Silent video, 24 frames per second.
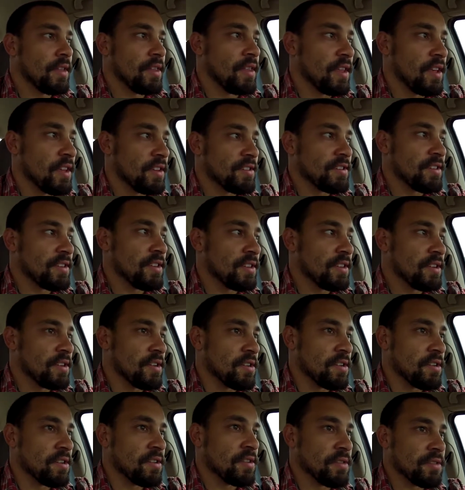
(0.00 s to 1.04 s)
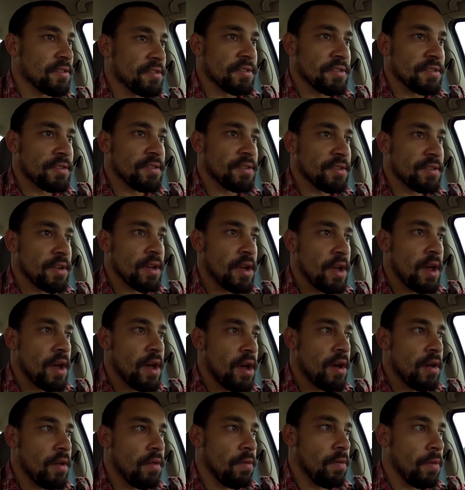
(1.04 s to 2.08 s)
this is
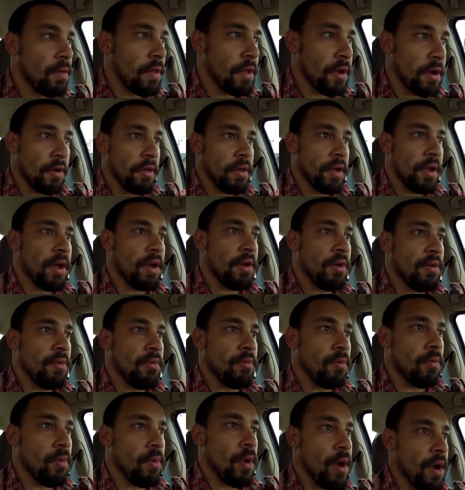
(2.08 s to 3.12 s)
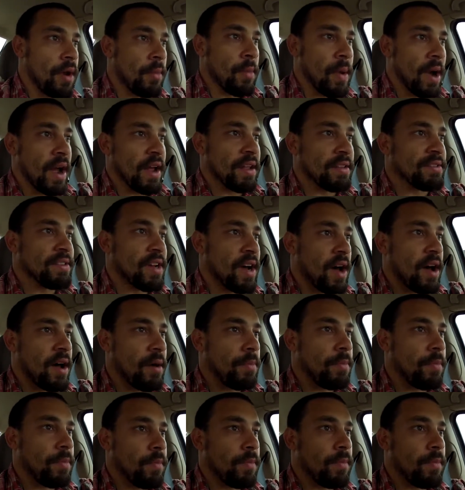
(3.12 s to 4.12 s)
literally one of my top